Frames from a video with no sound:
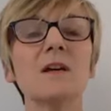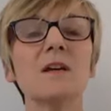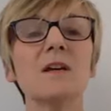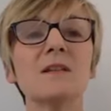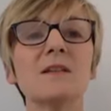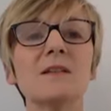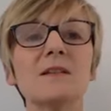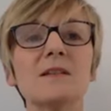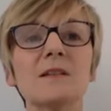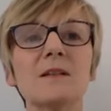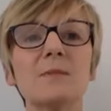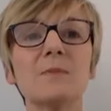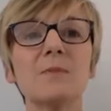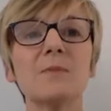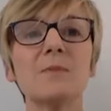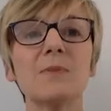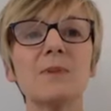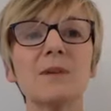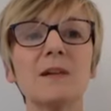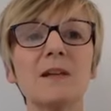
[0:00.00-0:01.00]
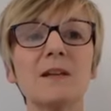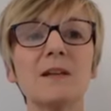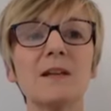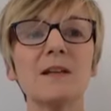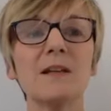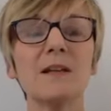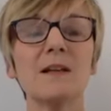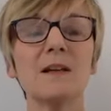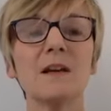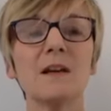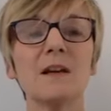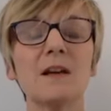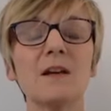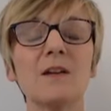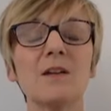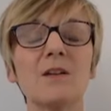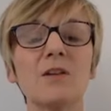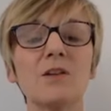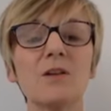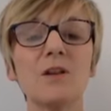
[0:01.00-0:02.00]
simply
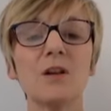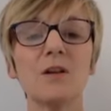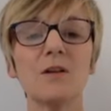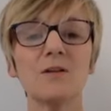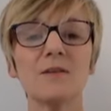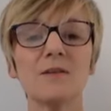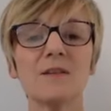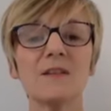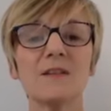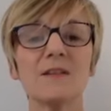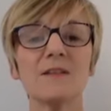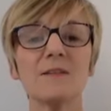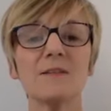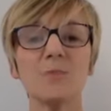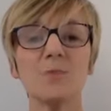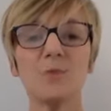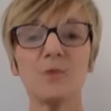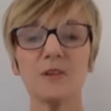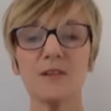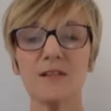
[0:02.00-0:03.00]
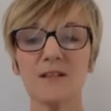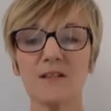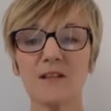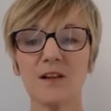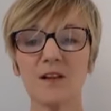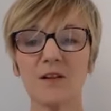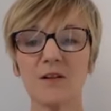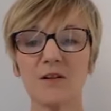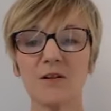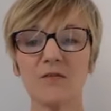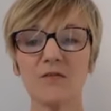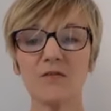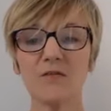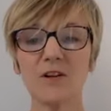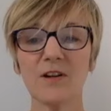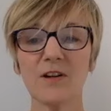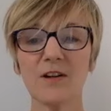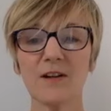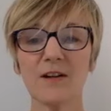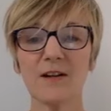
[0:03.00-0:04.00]
notice what is going on
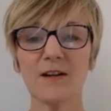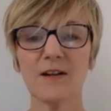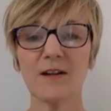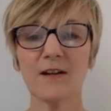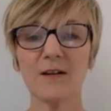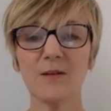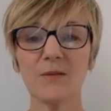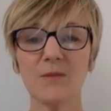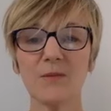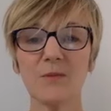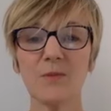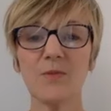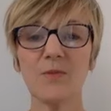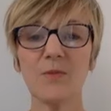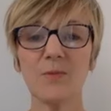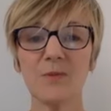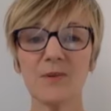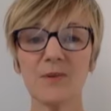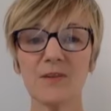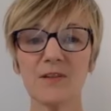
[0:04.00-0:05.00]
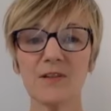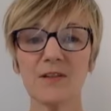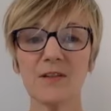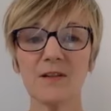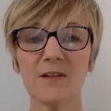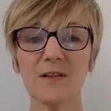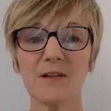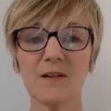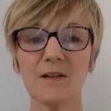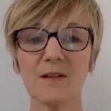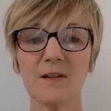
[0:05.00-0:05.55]
right now with the body.